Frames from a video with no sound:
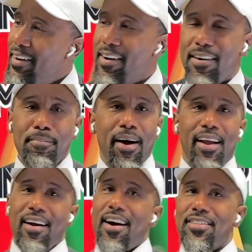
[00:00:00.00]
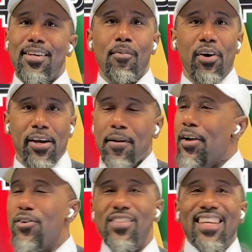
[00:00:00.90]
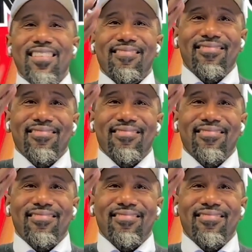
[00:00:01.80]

Oh my gosh, come on here. You see,